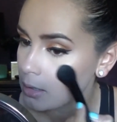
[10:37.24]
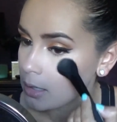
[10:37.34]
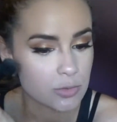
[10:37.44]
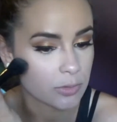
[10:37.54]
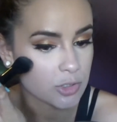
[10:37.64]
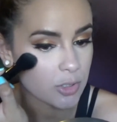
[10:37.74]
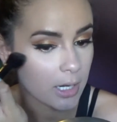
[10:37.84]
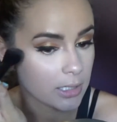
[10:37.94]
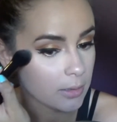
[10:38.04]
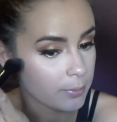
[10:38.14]
Just want to try
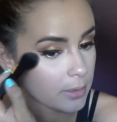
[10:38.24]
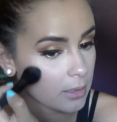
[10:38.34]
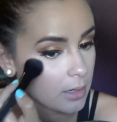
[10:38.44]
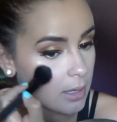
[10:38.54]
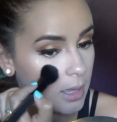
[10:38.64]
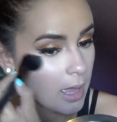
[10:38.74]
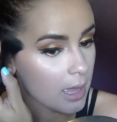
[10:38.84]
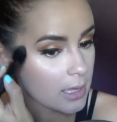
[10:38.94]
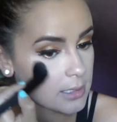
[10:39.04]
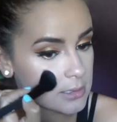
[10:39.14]
and keep it
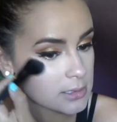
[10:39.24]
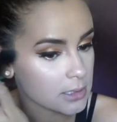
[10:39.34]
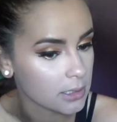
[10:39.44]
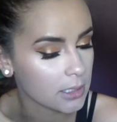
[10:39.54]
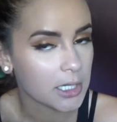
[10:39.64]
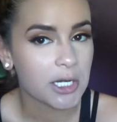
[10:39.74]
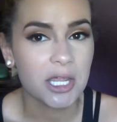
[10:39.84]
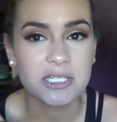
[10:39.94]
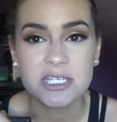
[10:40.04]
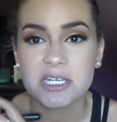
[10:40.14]
as
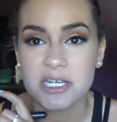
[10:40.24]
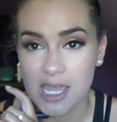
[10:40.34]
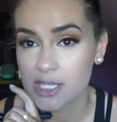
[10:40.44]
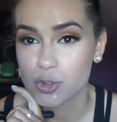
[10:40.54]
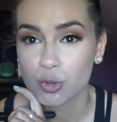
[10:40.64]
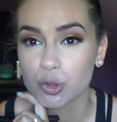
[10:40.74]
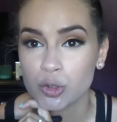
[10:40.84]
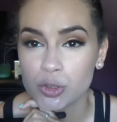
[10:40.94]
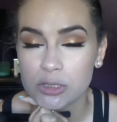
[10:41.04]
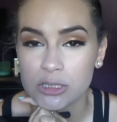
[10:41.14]
not
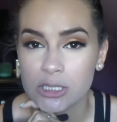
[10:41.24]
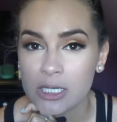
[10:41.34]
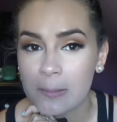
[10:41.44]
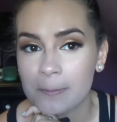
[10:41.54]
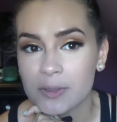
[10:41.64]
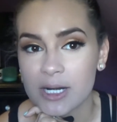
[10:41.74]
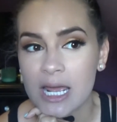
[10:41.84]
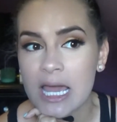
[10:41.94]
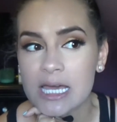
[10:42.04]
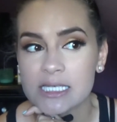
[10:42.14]
natural, but
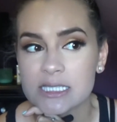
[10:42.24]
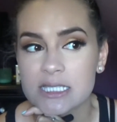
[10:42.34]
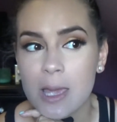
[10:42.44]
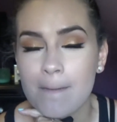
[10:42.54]
as